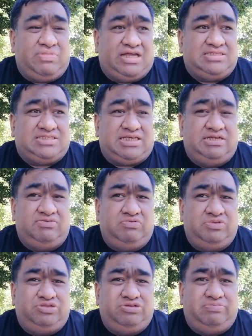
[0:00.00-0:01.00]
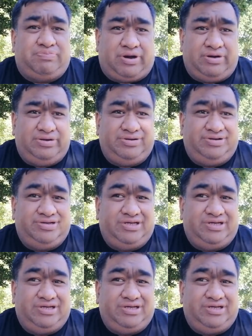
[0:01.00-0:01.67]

months in with you, bro,